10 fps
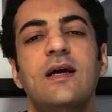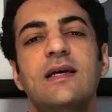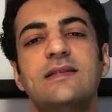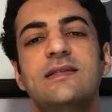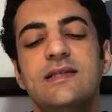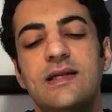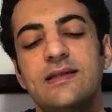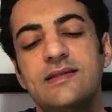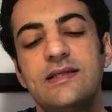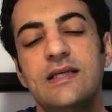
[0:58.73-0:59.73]

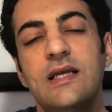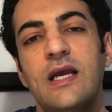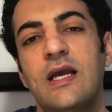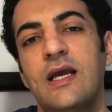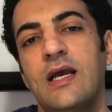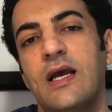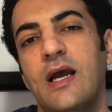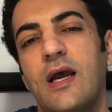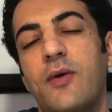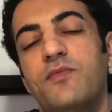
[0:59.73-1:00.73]
still the
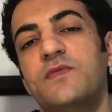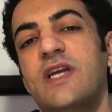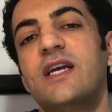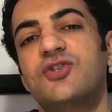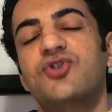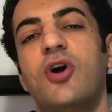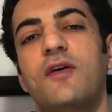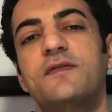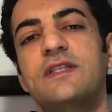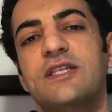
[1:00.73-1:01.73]
texture
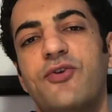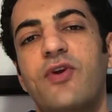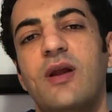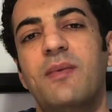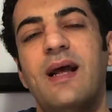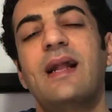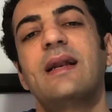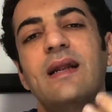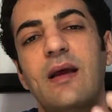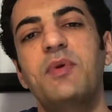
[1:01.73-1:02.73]
of this cream
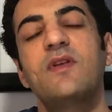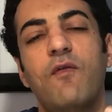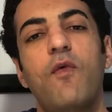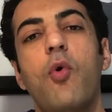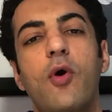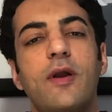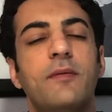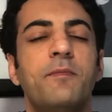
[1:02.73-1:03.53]
and a bit of oil.